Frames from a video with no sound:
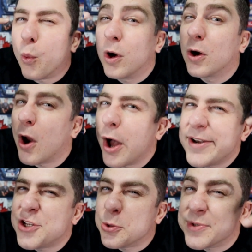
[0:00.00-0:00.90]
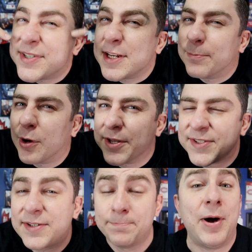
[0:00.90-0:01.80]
Oh, we're on to you, zebras.